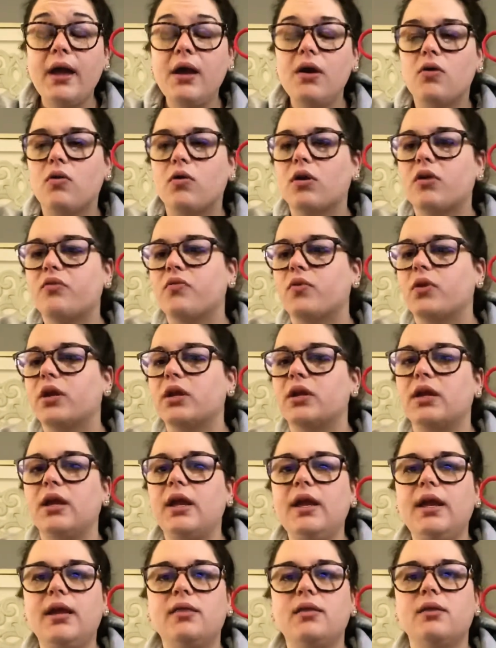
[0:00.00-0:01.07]
or if we're gonna
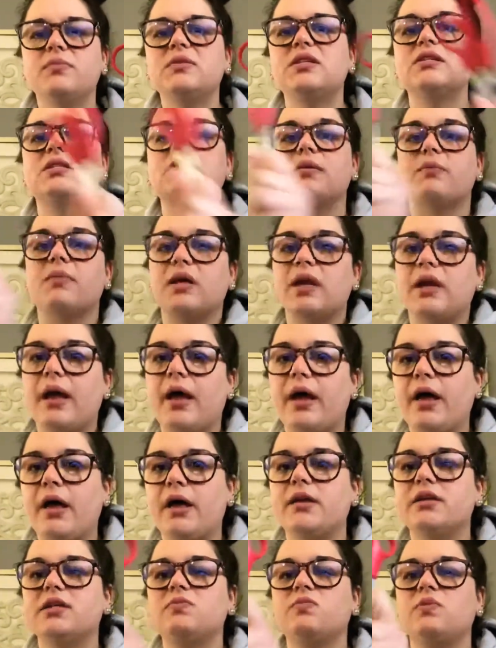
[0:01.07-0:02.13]
hand them to somebody
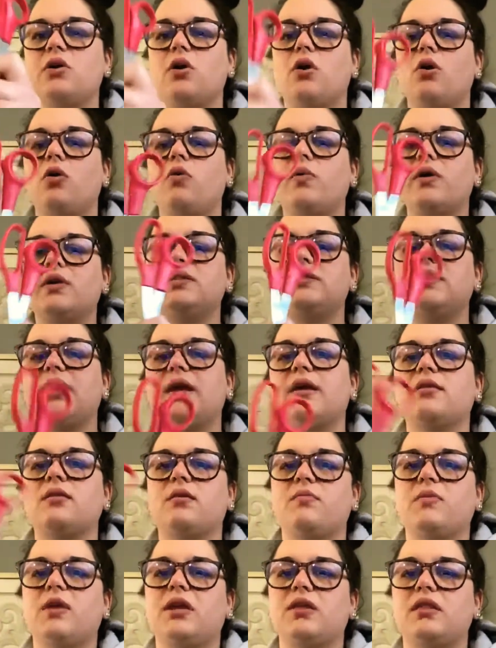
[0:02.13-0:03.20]
else, we always hand
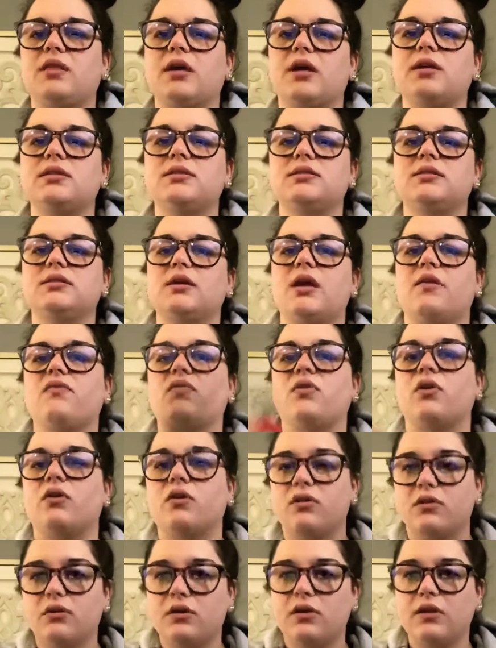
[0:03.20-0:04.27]
them like this,
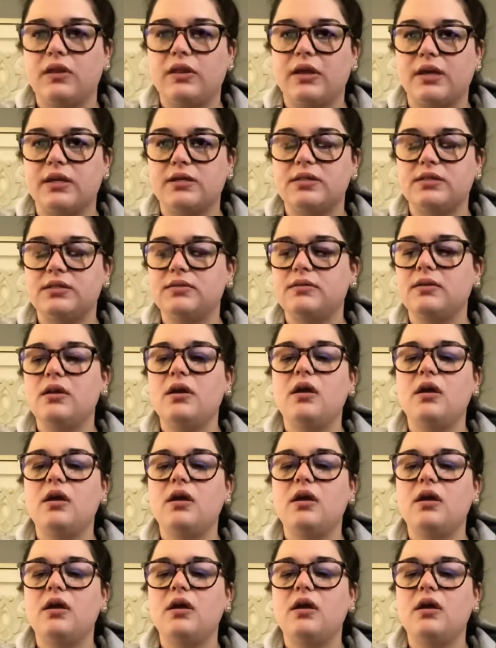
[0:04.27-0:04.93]
never this.